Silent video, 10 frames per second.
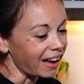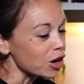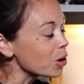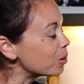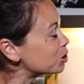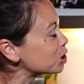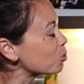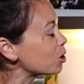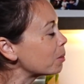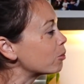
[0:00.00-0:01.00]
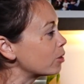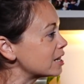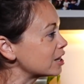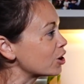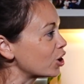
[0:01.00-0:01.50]
I don't know, it was just more about
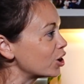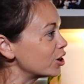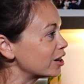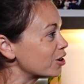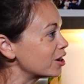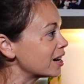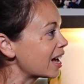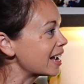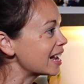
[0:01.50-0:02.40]
raising her and her and I.